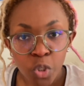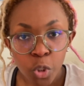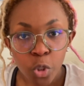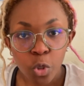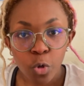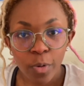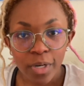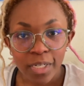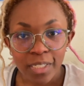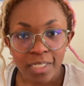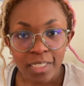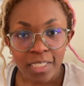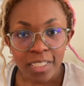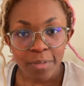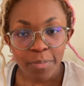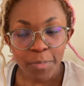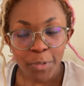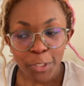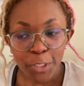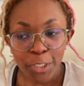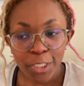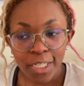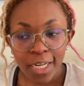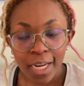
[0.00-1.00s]
greatly
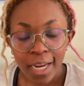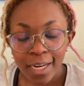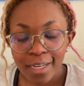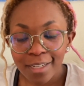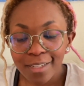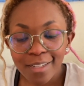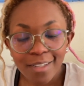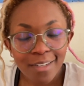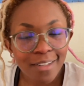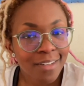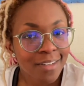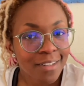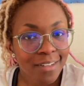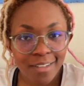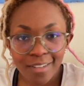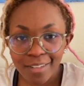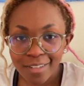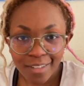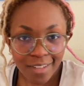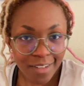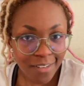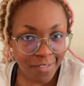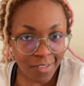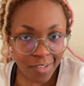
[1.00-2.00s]
appreciate
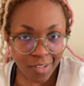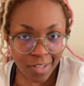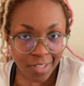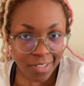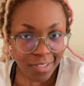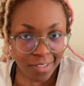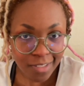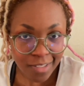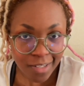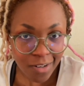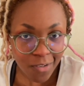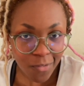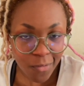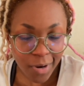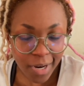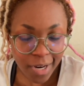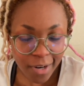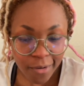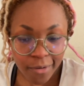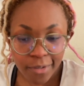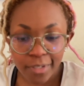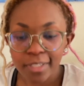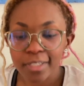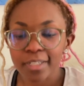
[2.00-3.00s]
if you guys stick
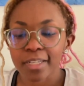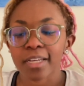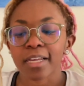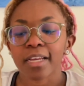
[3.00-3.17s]
around.